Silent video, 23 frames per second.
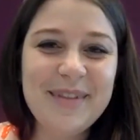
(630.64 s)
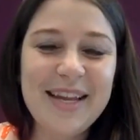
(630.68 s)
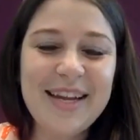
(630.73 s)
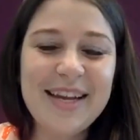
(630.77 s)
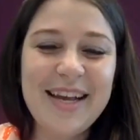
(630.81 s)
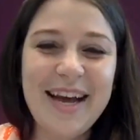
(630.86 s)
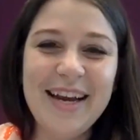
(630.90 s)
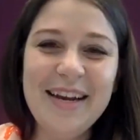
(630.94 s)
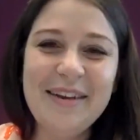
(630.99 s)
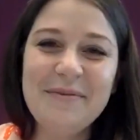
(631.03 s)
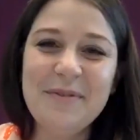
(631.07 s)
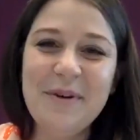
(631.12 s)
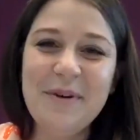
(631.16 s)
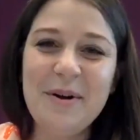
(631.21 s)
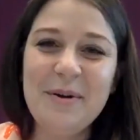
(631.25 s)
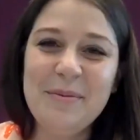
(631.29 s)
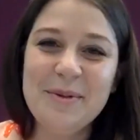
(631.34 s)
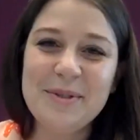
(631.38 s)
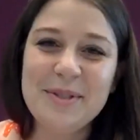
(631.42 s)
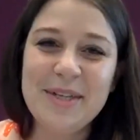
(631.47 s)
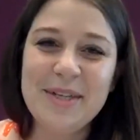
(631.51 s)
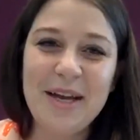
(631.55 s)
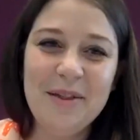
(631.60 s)
kind of
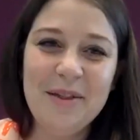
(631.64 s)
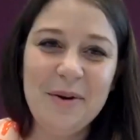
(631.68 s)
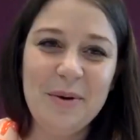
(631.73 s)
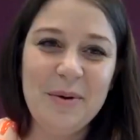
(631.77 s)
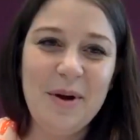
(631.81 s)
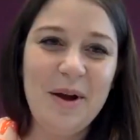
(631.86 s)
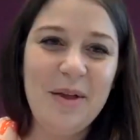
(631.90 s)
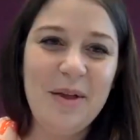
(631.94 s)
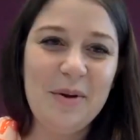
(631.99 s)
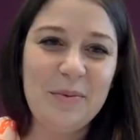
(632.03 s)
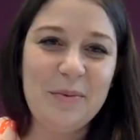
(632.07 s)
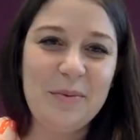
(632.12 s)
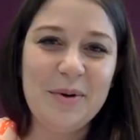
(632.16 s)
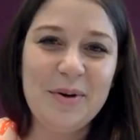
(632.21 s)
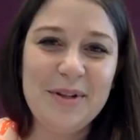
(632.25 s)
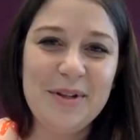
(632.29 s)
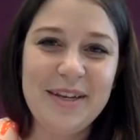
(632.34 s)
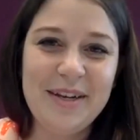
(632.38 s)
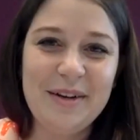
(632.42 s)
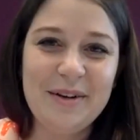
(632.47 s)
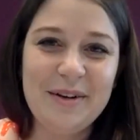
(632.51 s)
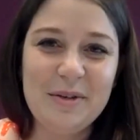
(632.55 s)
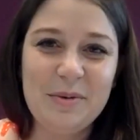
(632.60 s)
almost
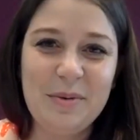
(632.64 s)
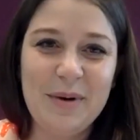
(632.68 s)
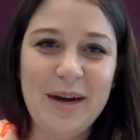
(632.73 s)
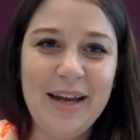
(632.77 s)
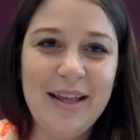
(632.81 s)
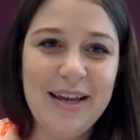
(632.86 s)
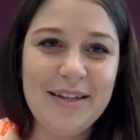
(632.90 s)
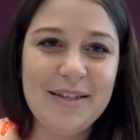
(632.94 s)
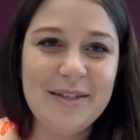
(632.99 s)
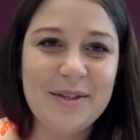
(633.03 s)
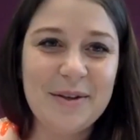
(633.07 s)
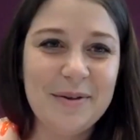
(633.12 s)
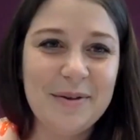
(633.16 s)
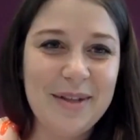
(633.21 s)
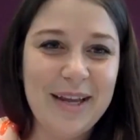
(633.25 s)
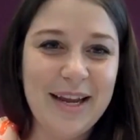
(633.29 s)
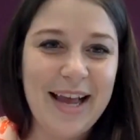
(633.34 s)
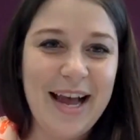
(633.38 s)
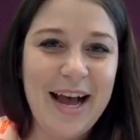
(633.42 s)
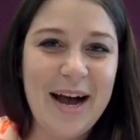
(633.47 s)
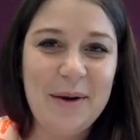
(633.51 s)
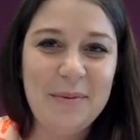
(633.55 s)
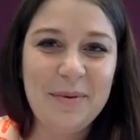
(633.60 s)
otherworldly or Twilight Zone, like
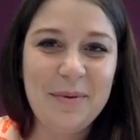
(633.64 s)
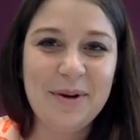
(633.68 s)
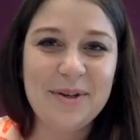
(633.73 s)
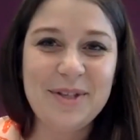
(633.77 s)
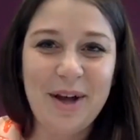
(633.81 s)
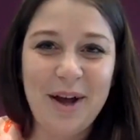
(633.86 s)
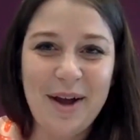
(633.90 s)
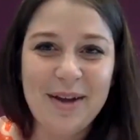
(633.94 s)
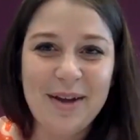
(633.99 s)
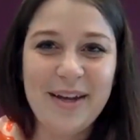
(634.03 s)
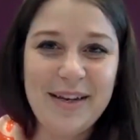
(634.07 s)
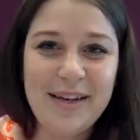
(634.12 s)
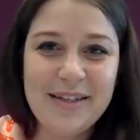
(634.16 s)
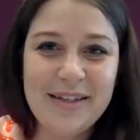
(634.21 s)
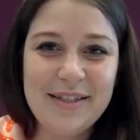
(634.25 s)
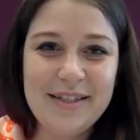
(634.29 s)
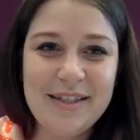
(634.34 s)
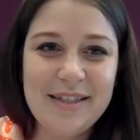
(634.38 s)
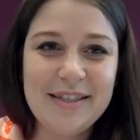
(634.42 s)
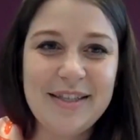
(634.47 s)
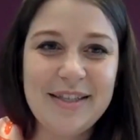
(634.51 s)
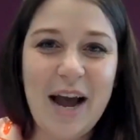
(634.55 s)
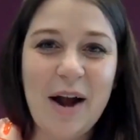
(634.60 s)
how we're talking to
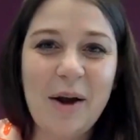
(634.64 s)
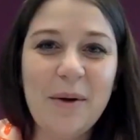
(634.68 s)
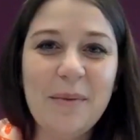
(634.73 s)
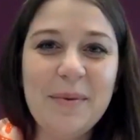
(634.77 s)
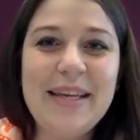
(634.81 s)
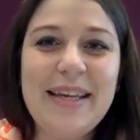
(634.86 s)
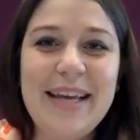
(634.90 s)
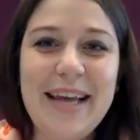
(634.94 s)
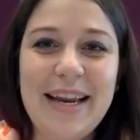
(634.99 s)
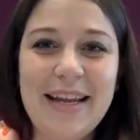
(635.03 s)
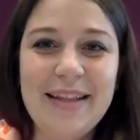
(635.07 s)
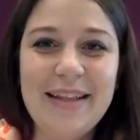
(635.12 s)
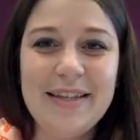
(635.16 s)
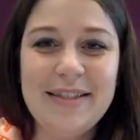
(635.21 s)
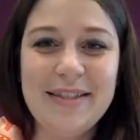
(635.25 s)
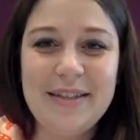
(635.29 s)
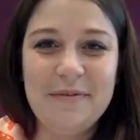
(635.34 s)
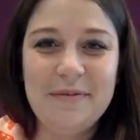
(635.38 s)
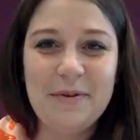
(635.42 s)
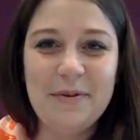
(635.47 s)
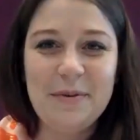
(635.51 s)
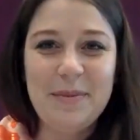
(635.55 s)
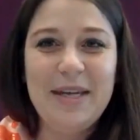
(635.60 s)
these, how are we getting this
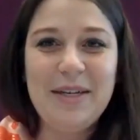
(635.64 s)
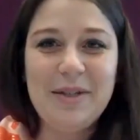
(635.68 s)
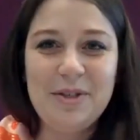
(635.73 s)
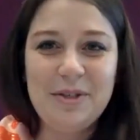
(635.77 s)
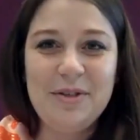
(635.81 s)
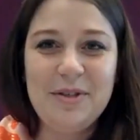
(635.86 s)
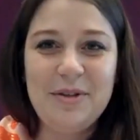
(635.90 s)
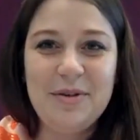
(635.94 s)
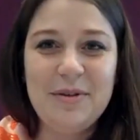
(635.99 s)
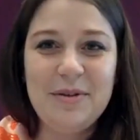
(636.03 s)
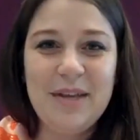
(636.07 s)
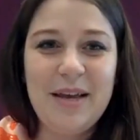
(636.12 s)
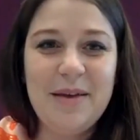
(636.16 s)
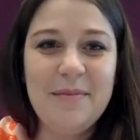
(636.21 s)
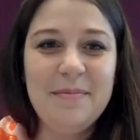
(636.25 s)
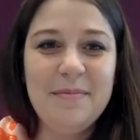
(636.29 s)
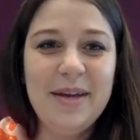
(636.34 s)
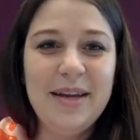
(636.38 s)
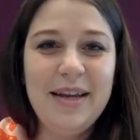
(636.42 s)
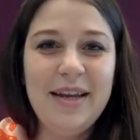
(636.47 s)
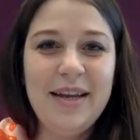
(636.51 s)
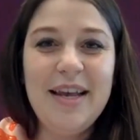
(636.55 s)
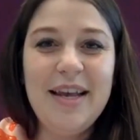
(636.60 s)
information to them
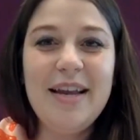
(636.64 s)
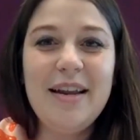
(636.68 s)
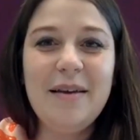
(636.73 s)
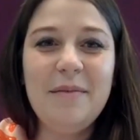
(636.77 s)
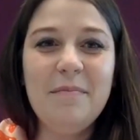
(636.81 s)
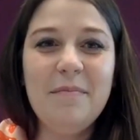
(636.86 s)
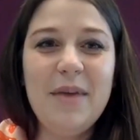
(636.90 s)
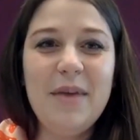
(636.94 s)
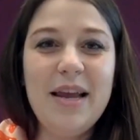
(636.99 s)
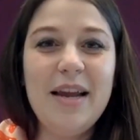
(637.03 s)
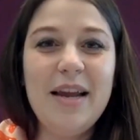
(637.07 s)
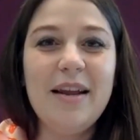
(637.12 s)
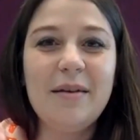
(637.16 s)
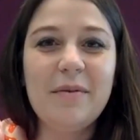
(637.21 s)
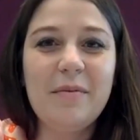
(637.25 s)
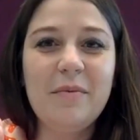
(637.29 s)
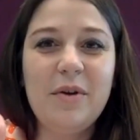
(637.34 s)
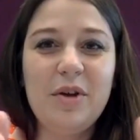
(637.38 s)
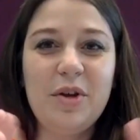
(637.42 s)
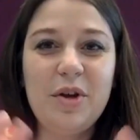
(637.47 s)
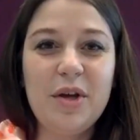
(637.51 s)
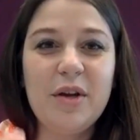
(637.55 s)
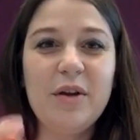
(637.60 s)
in a
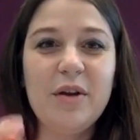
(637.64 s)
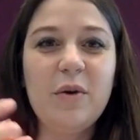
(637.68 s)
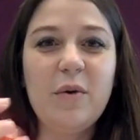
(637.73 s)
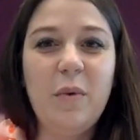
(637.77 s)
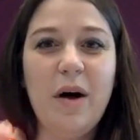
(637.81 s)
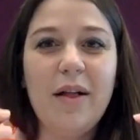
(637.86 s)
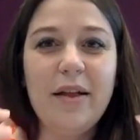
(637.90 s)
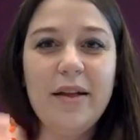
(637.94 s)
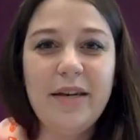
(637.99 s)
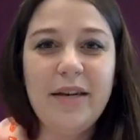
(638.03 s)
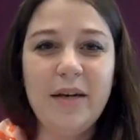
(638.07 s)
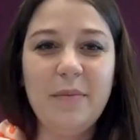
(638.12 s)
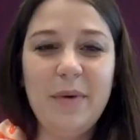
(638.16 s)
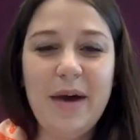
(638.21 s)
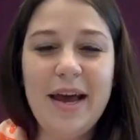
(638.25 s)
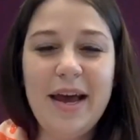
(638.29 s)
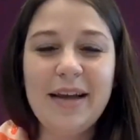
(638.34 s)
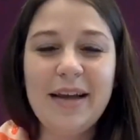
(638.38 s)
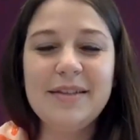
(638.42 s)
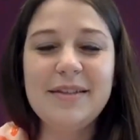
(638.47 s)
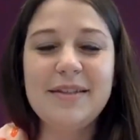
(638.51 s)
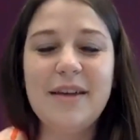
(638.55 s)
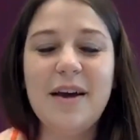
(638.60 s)
good quality
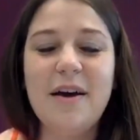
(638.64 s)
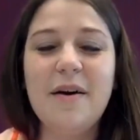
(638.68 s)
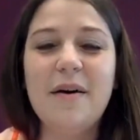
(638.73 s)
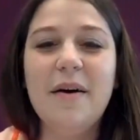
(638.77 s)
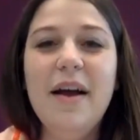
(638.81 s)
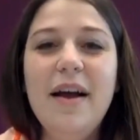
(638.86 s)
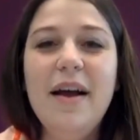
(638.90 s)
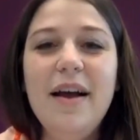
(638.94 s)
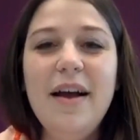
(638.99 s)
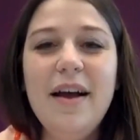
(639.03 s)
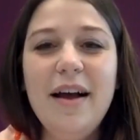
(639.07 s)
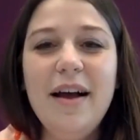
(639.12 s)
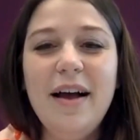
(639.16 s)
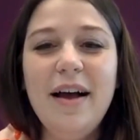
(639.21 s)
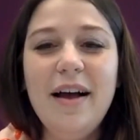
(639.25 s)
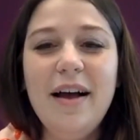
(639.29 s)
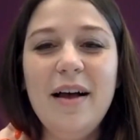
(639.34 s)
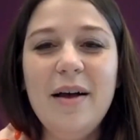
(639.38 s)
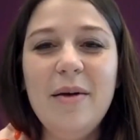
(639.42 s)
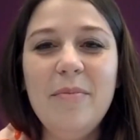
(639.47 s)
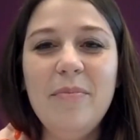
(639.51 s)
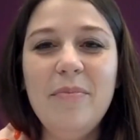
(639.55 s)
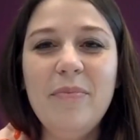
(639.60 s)
way. So,
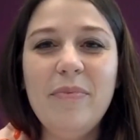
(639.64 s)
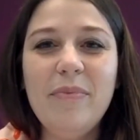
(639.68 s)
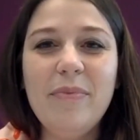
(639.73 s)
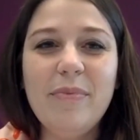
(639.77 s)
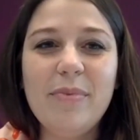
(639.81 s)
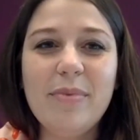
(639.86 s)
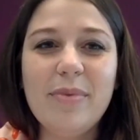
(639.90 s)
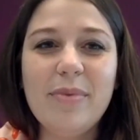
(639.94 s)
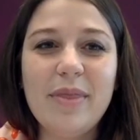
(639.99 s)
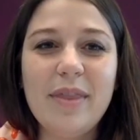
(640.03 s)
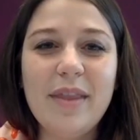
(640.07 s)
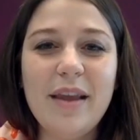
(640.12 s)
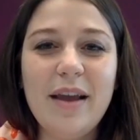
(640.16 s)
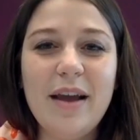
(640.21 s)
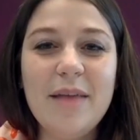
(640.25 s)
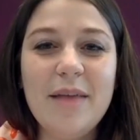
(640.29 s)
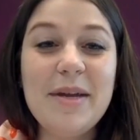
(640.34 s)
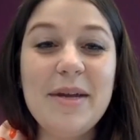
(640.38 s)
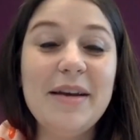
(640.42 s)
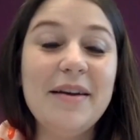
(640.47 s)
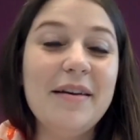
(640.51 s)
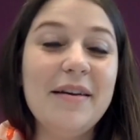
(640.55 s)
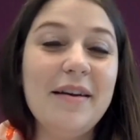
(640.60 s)
I
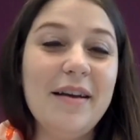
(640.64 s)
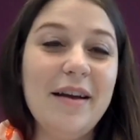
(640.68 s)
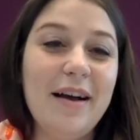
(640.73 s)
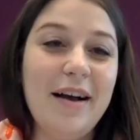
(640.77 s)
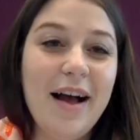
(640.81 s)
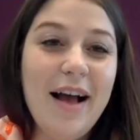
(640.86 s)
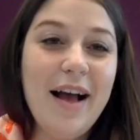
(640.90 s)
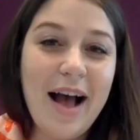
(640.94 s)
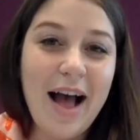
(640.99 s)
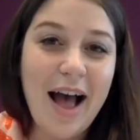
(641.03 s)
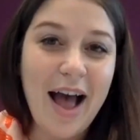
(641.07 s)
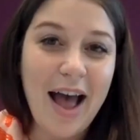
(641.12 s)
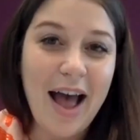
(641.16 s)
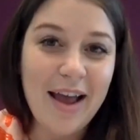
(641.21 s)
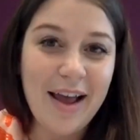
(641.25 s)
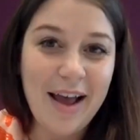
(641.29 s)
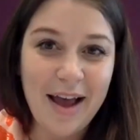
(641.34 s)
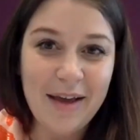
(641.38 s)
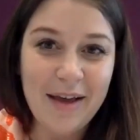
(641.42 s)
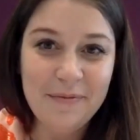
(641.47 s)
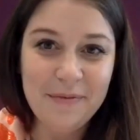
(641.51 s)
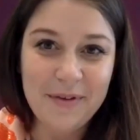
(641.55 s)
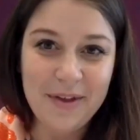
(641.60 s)
mean,
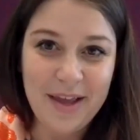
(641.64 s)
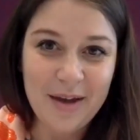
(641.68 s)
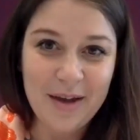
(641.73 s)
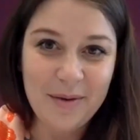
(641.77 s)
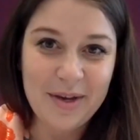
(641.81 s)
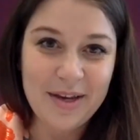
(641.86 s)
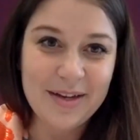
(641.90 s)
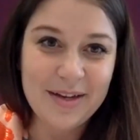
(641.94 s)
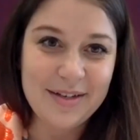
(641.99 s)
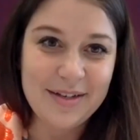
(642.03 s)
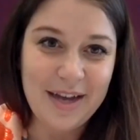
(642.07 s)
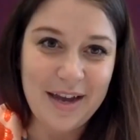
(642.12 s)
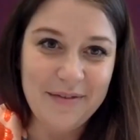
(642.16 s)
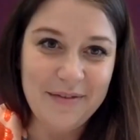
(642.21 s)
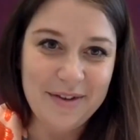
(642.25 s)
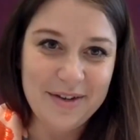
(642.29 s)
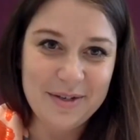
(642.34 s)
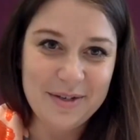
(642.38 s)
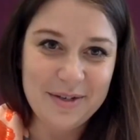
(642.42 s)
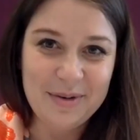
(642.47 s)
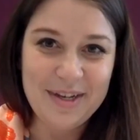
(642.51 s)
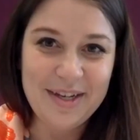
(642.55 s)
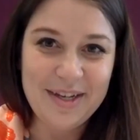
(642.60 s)
I feel like we could dive
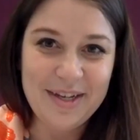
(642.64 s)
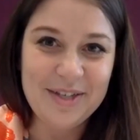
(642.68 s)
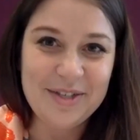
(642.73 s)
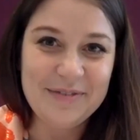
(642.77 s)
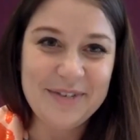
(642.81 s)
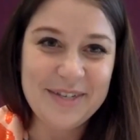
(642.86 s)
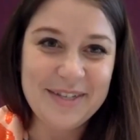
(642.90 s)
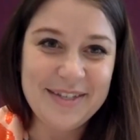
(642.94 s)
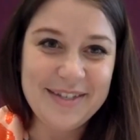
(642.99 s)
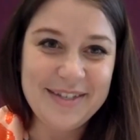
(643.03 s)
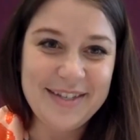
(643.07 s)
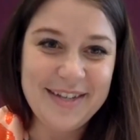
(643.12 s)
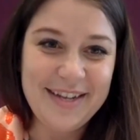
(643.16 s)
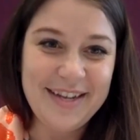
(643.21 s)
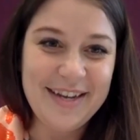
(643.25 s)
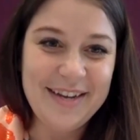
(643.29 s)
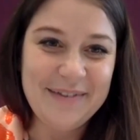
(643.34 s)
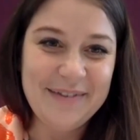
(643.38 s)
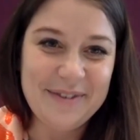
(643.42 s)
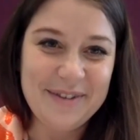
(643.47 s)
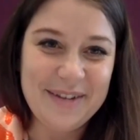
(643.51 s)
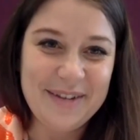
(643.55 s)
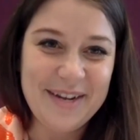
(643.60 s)
into what each of us did
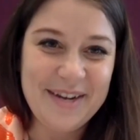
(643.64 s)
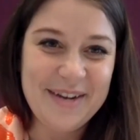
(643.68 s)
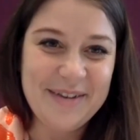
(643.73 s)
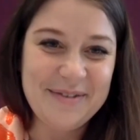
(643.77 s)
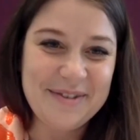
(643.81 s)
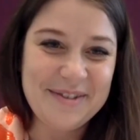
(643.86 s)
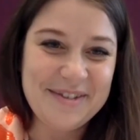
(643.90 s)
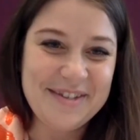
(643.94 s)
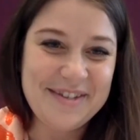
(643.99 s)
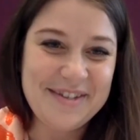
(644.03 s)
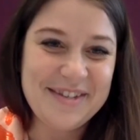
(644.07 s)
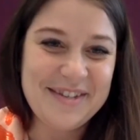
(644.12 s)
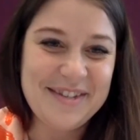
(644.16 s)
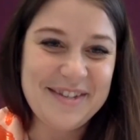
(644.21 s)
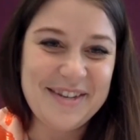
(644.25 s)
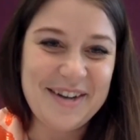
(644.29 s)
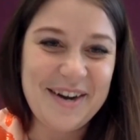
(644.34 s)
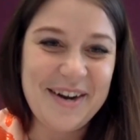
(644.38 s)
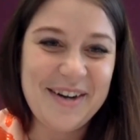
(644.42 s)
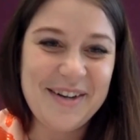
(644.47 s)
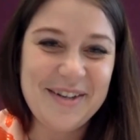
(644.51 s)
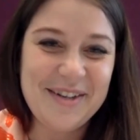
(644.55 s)
if Elena wants to start.